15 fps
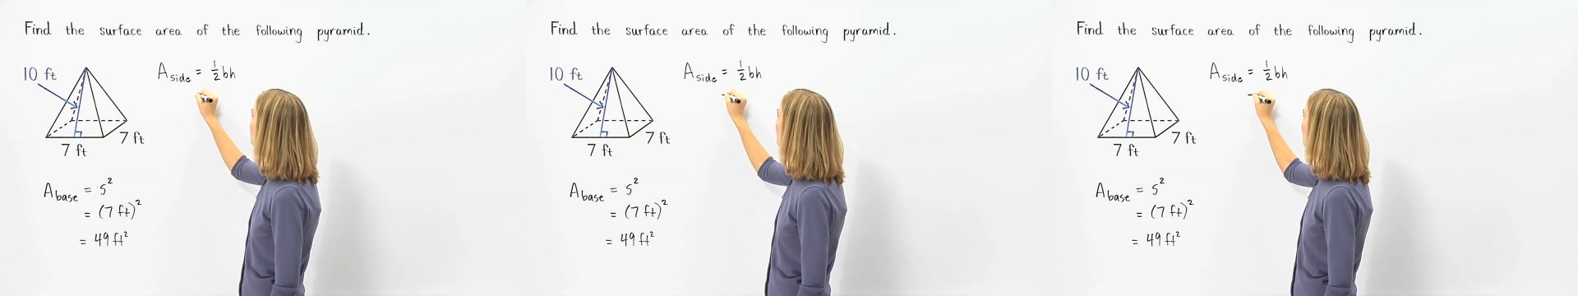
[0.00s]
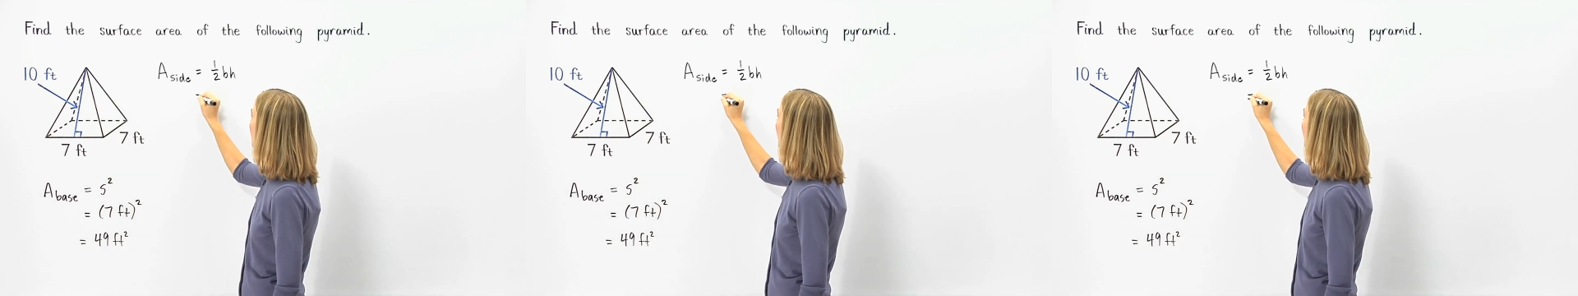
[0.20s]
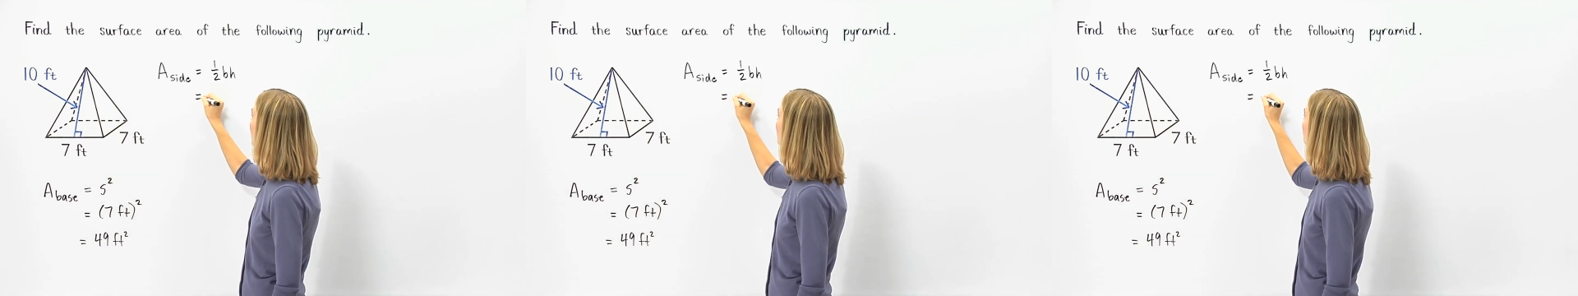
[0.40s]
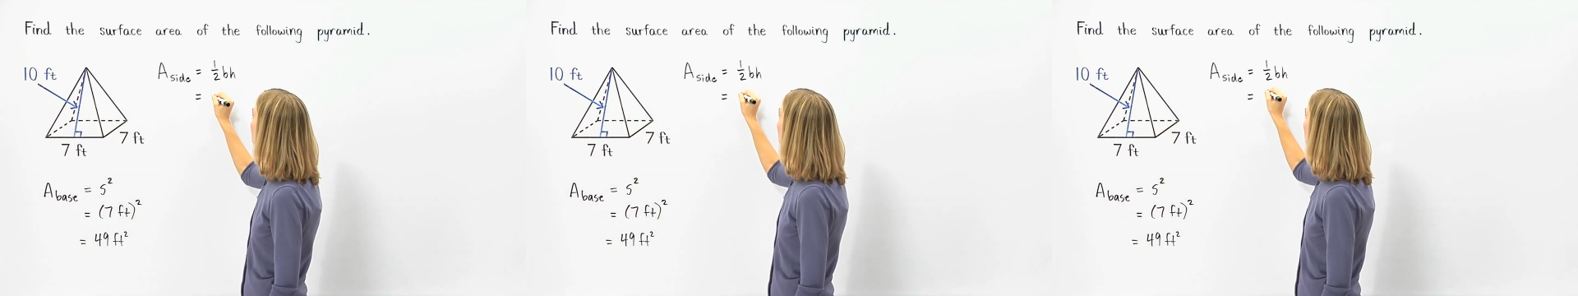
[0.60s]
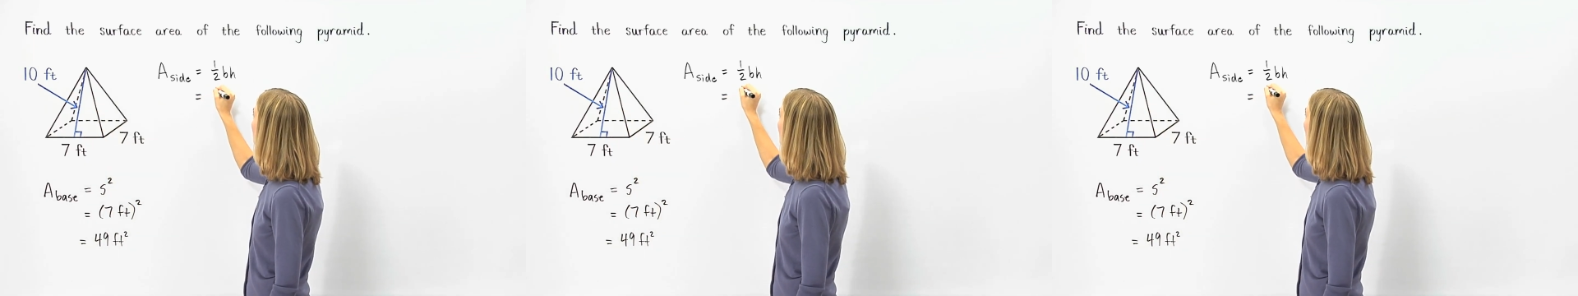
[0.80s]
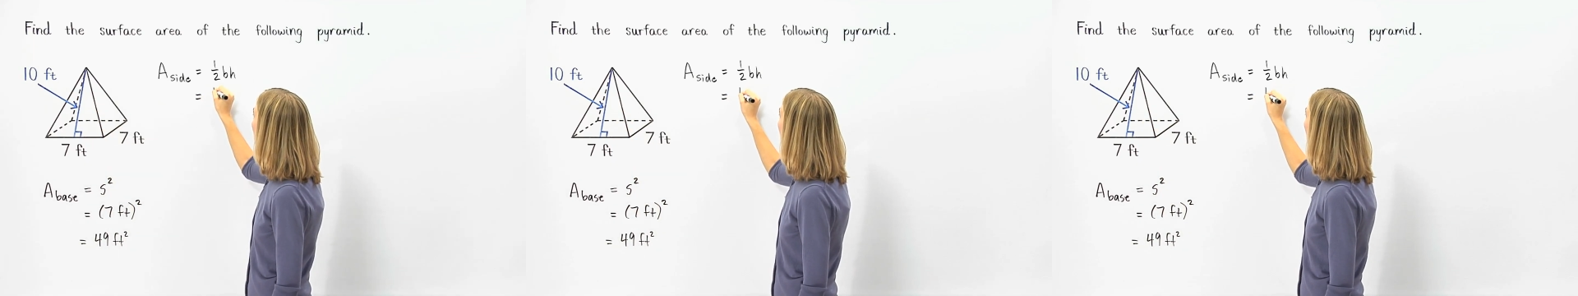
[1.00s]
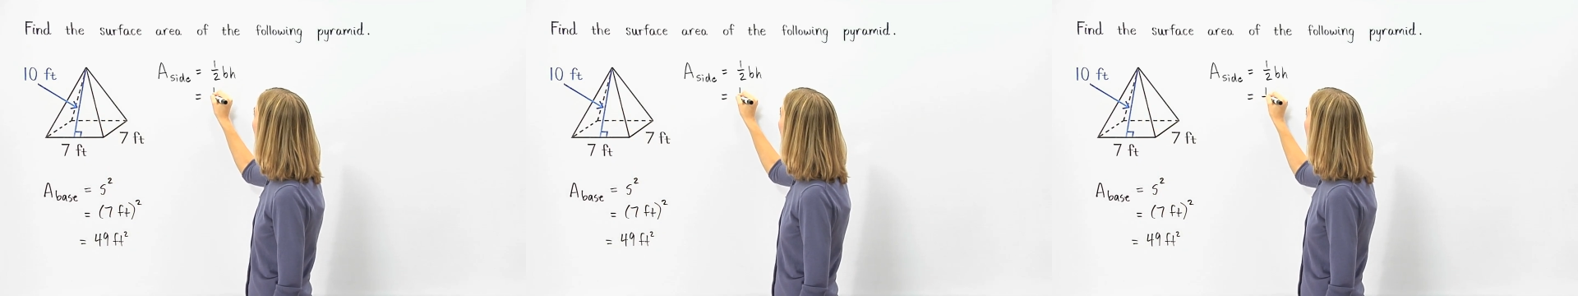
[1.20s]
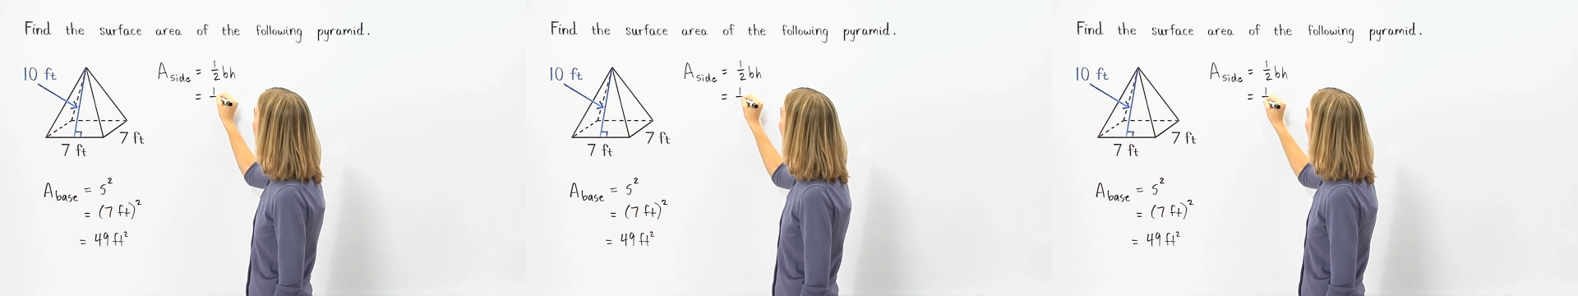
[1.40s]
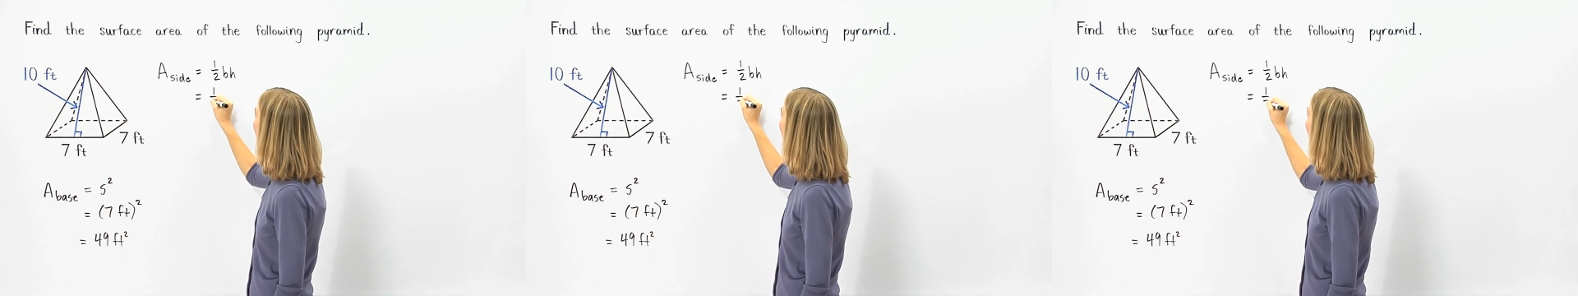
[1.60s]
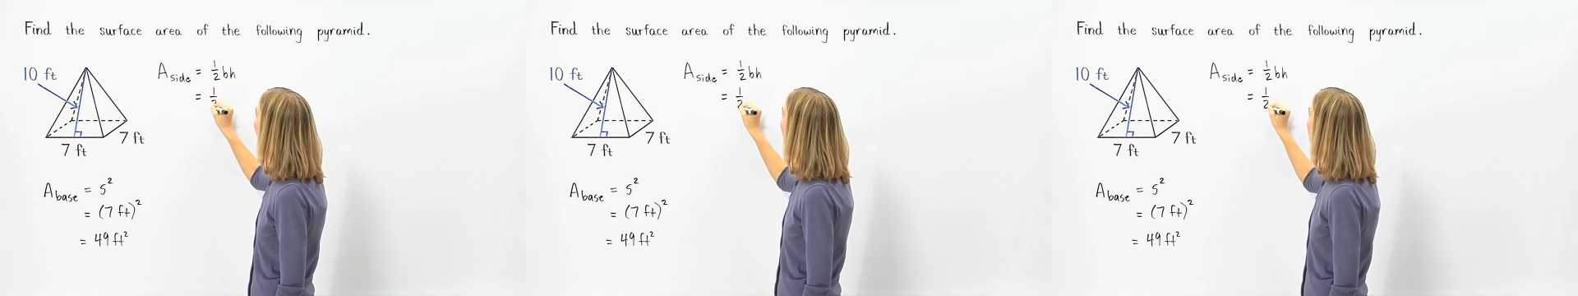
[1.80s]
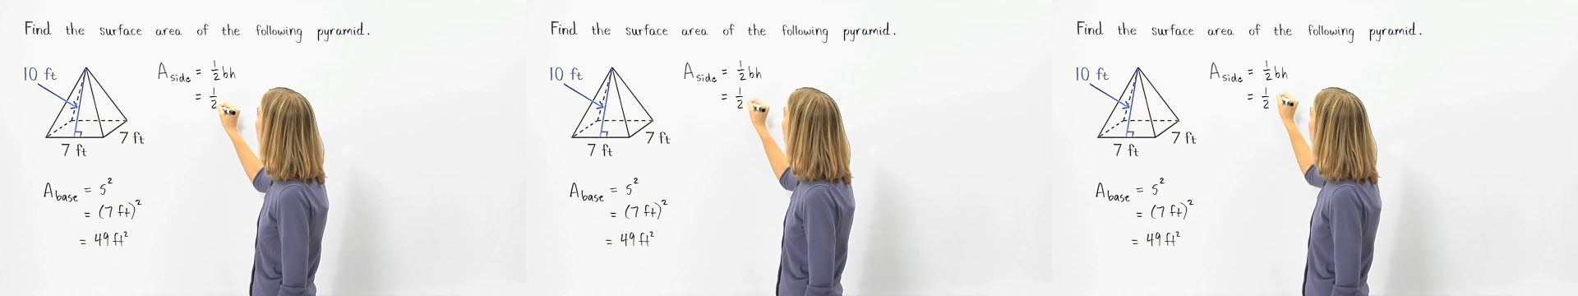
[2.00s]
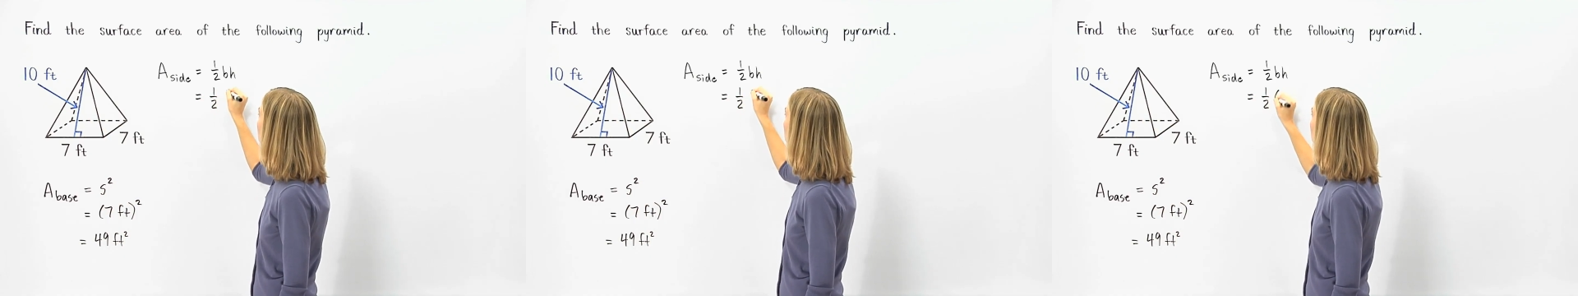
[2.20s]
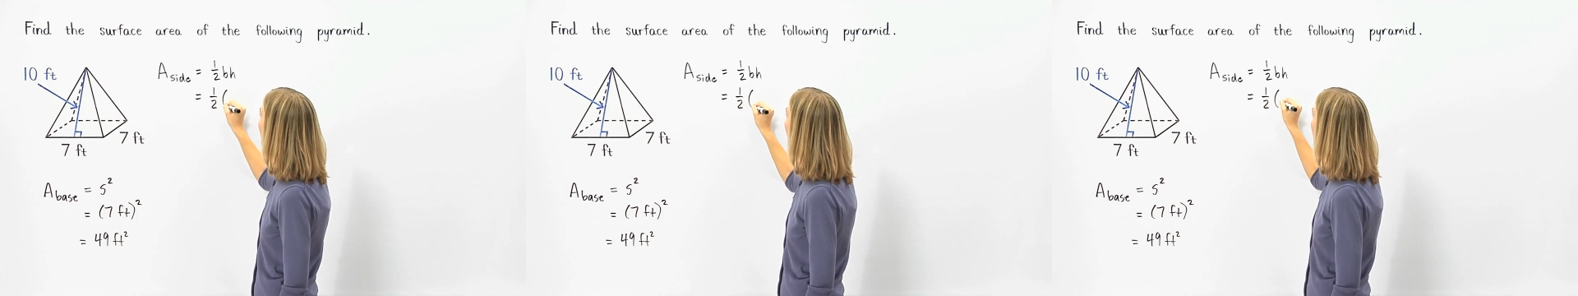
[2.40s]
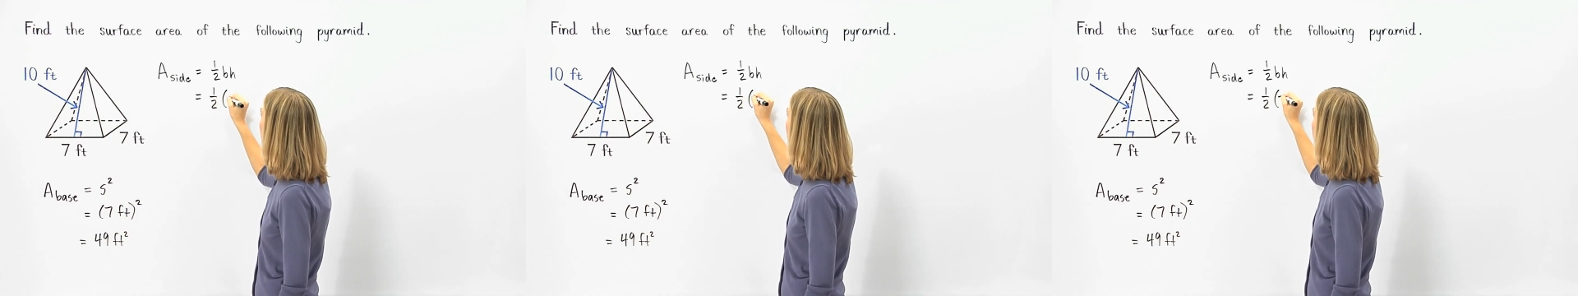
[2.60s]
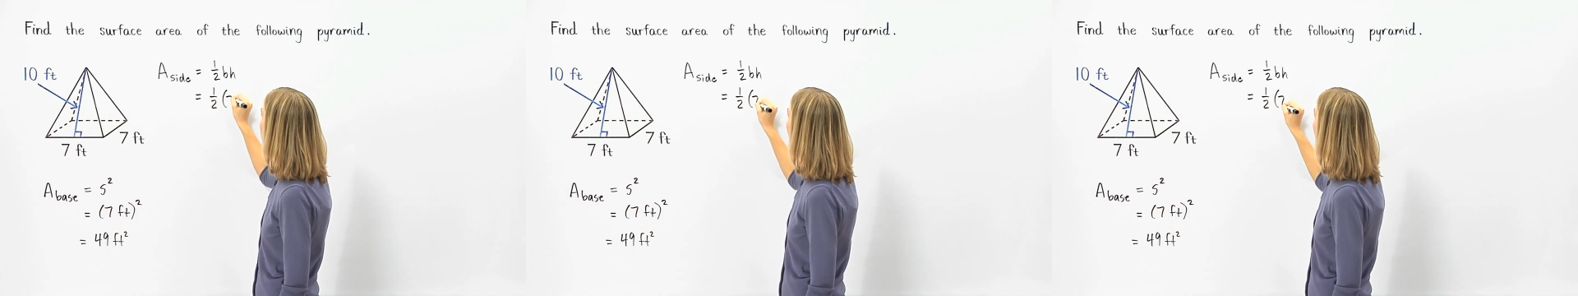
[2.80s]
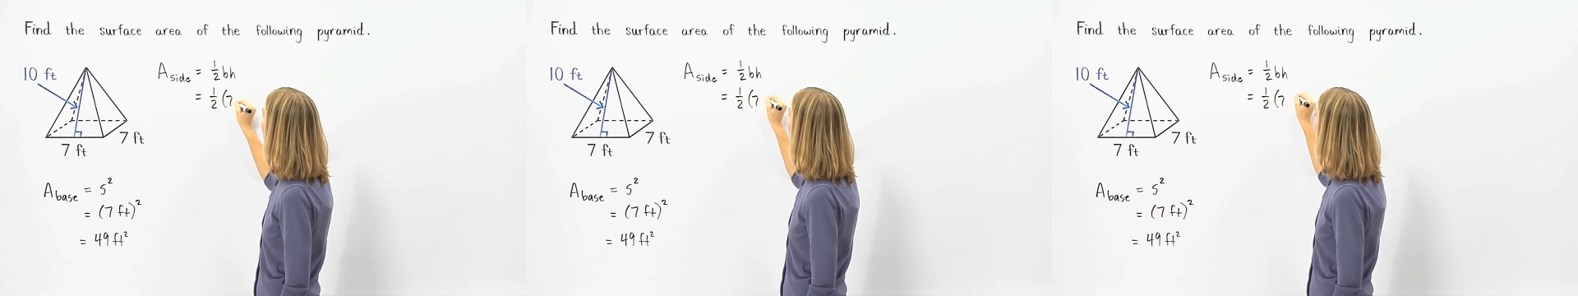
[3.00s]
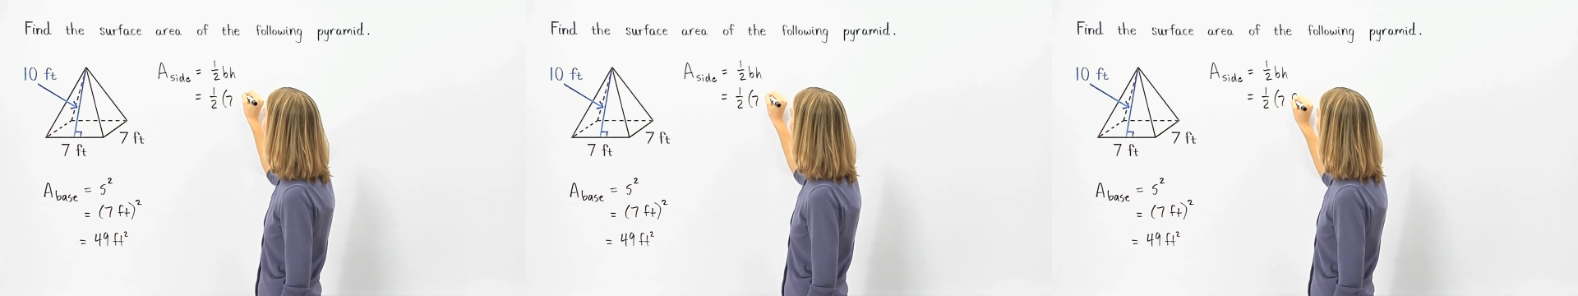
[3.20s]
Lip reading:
Nobody's mouth can be seen.